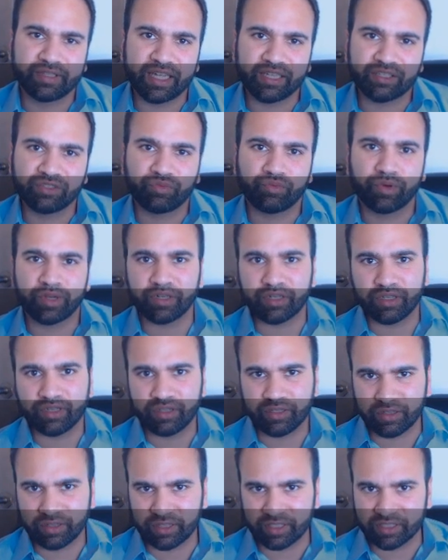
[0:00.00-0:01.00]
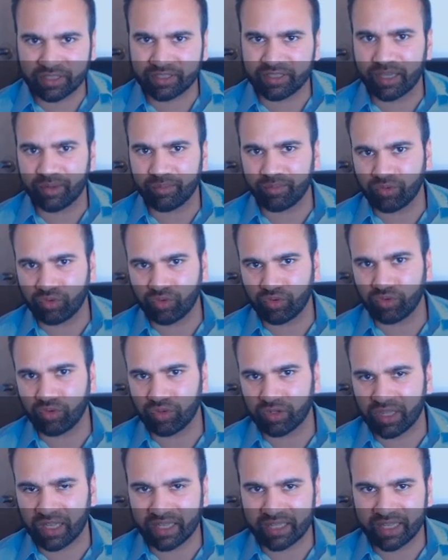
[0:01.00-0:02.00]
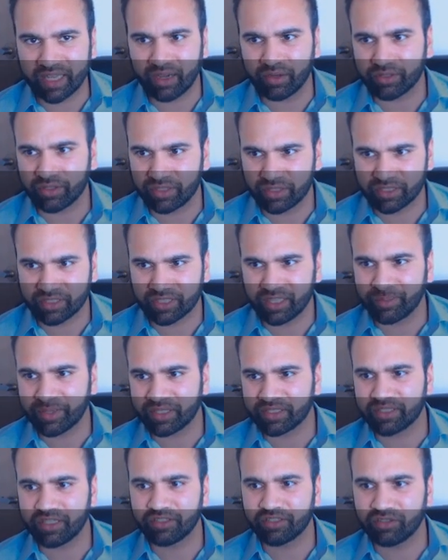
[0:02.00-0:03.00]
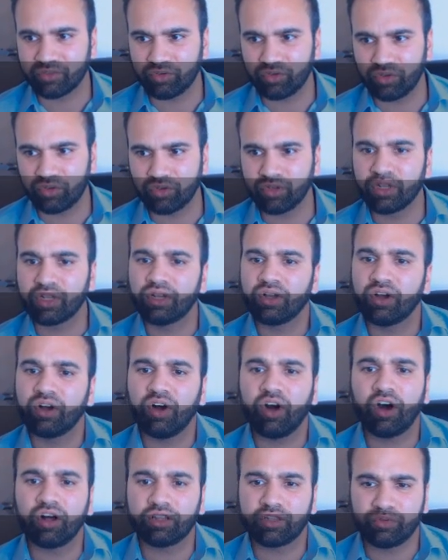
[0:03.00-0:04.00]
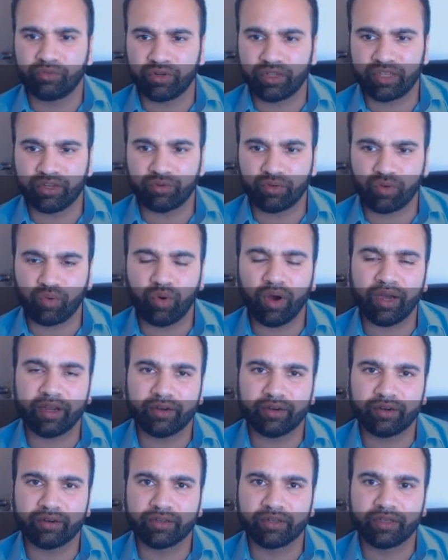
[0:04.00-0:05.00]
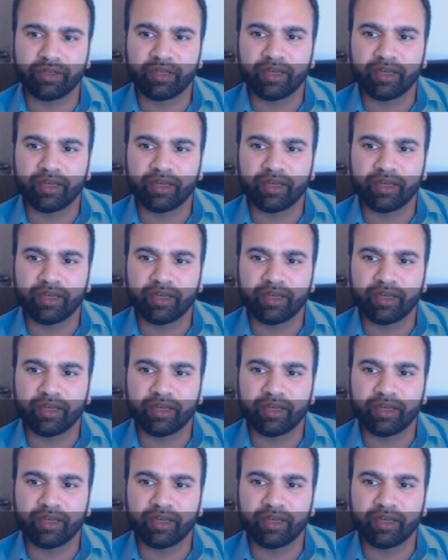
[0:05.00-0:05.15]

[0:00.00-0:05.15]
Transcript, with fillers: That's what the STEM rule allowed, the STEM extension rule, all it really required.